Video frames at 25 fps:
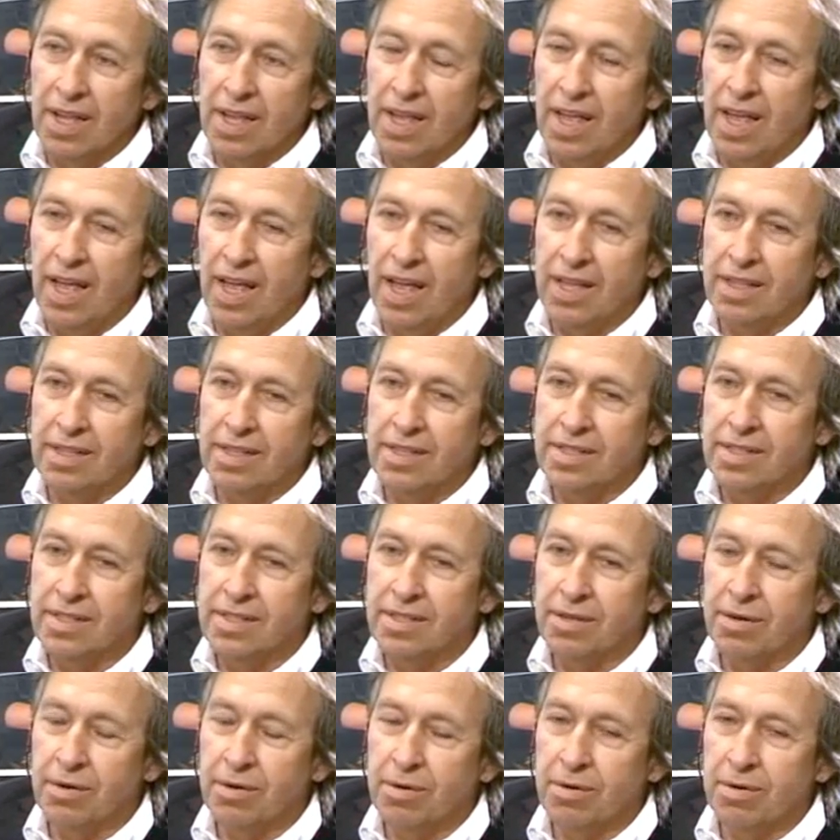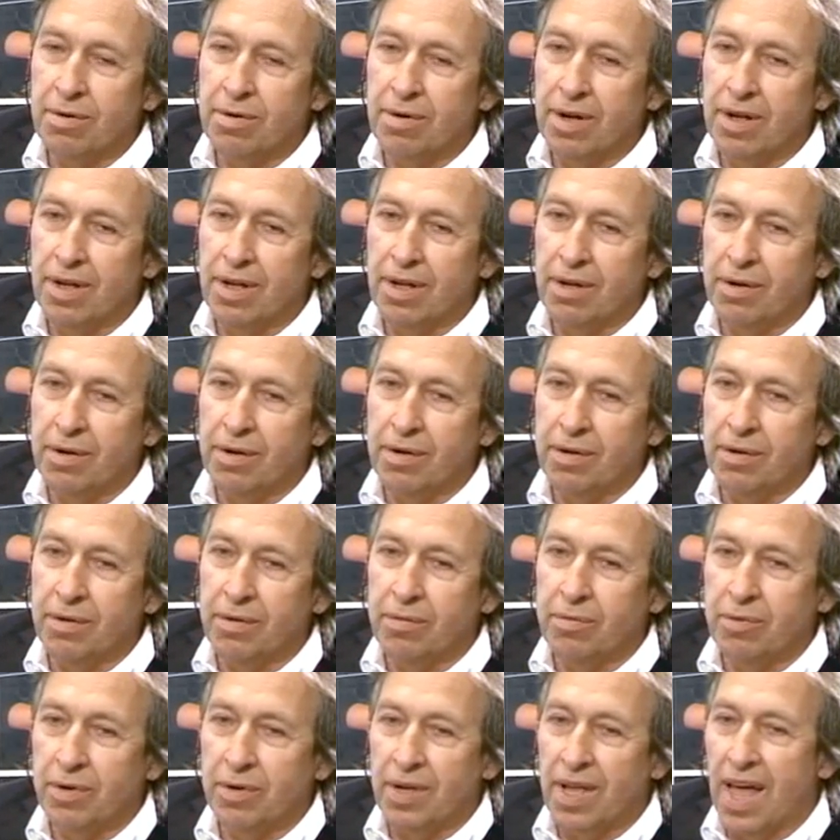And so
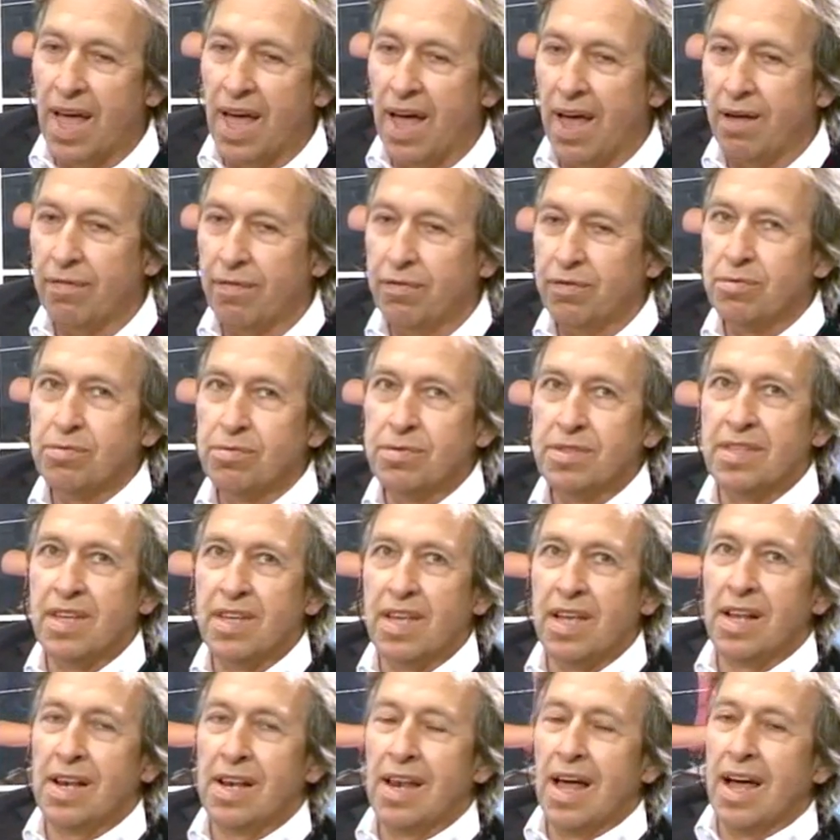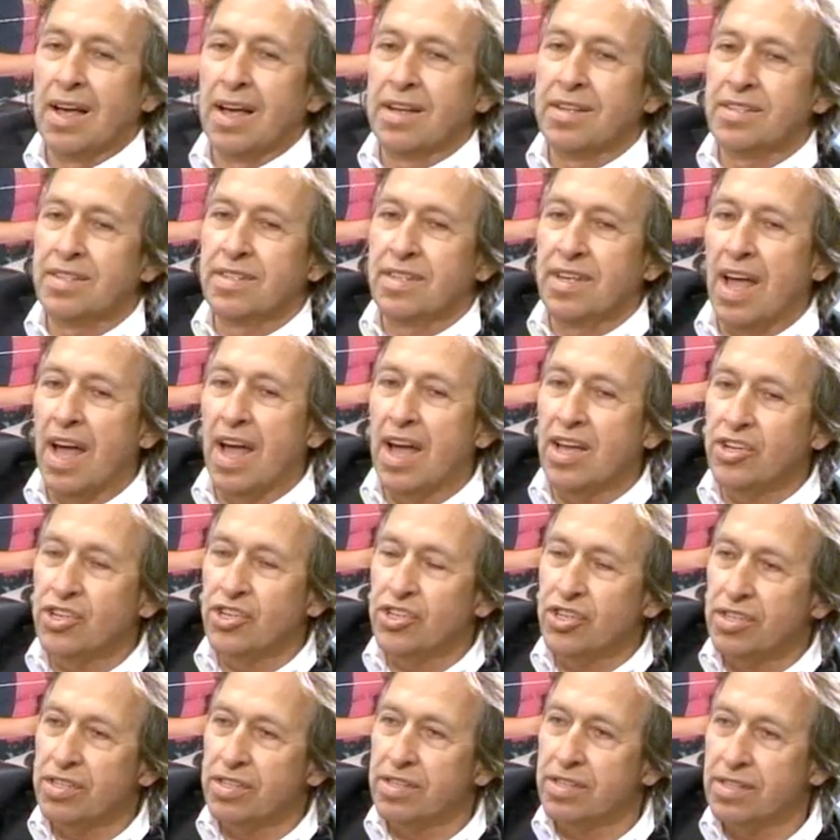we have to say, like the
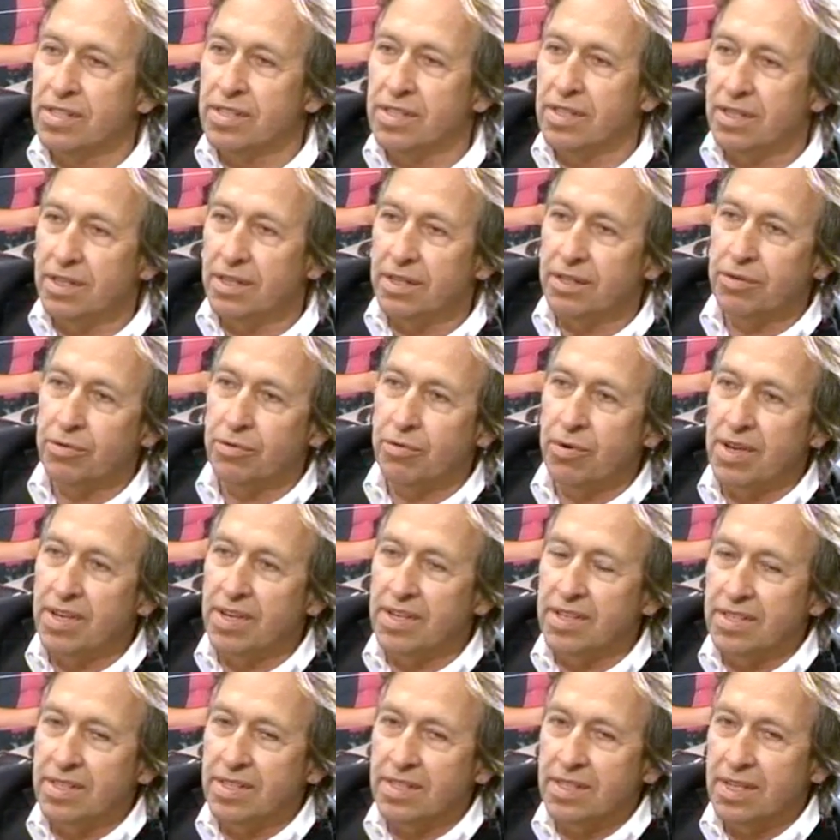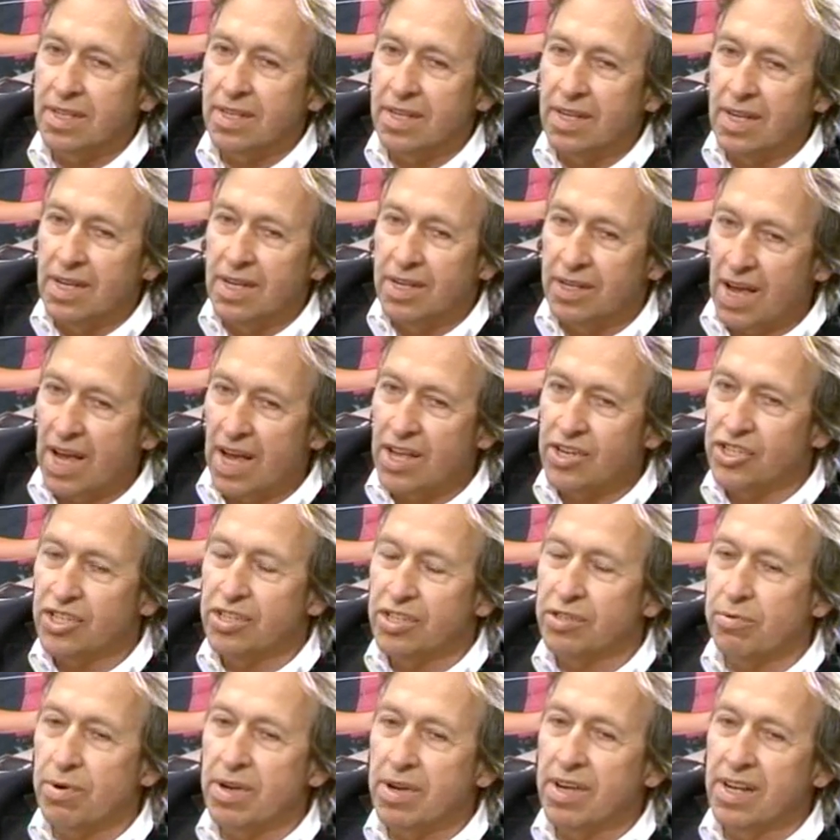ancient Greek
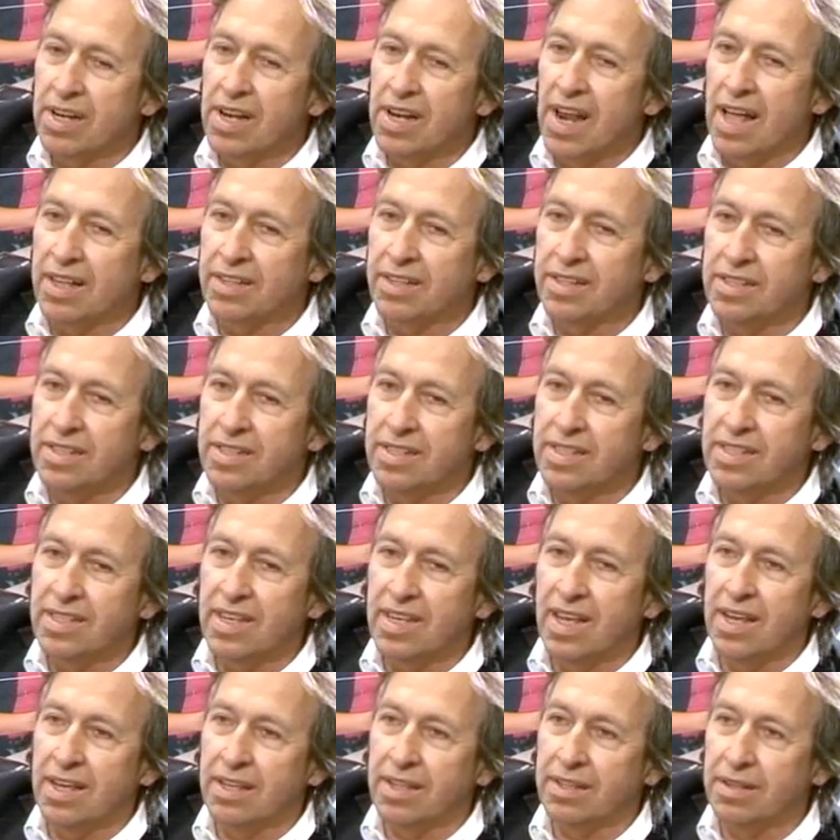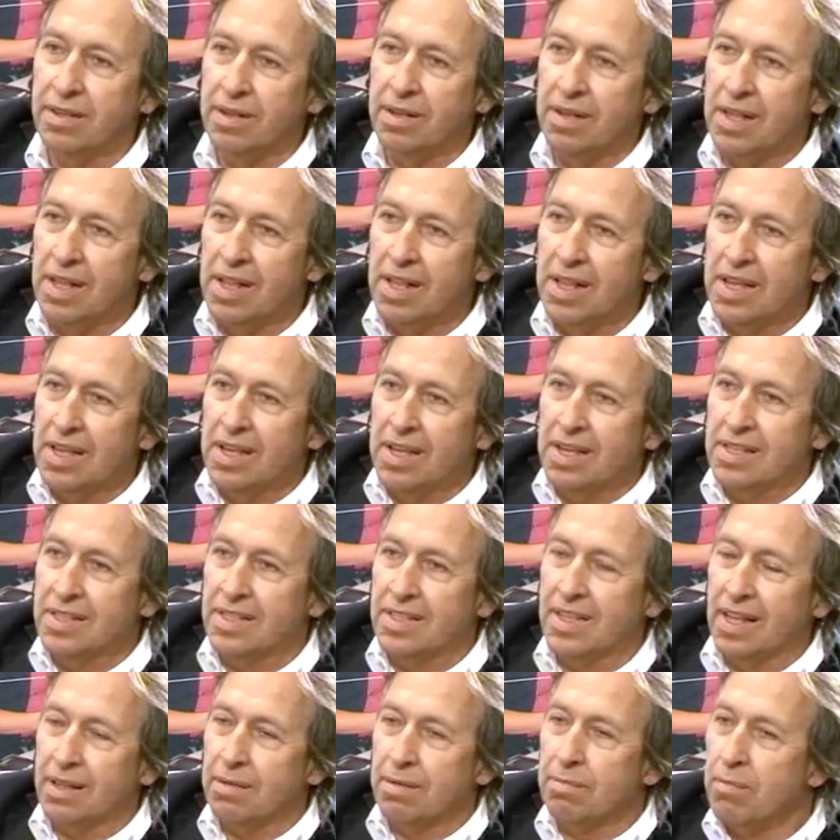and Latin said,
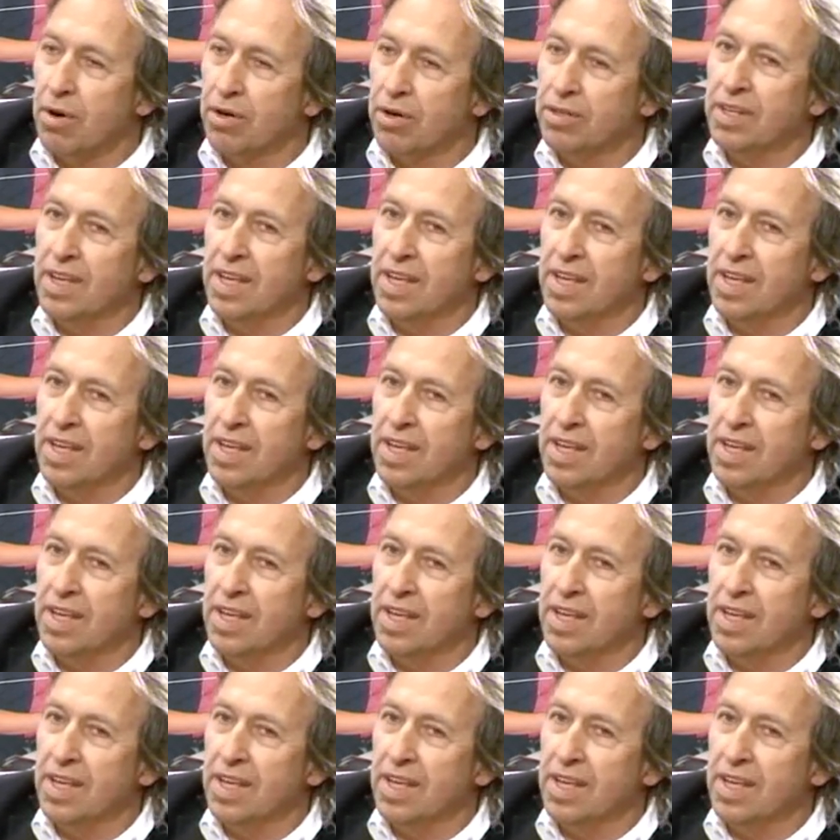that money